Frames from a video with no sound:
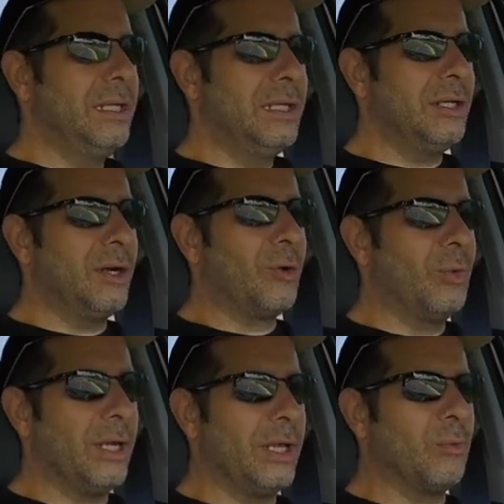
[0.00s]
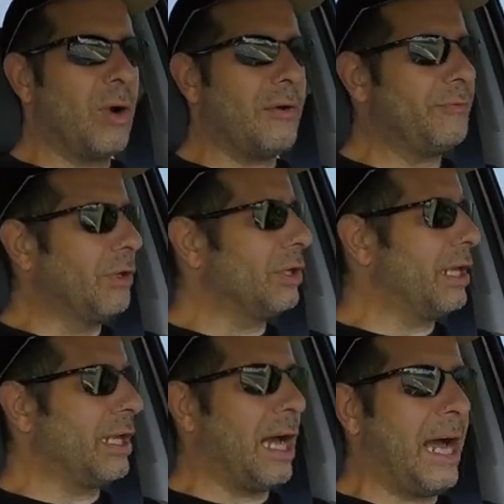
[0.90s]
you know, really rough
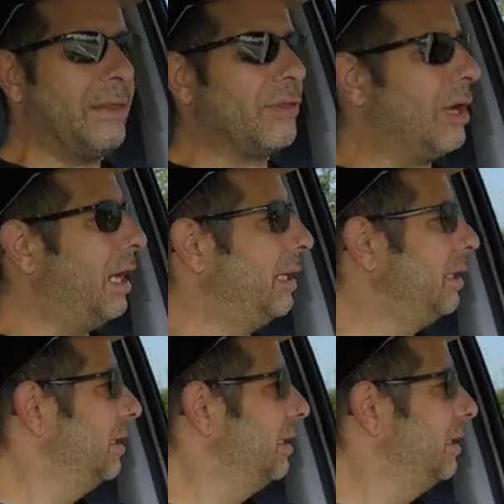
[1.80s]
looking, I thought,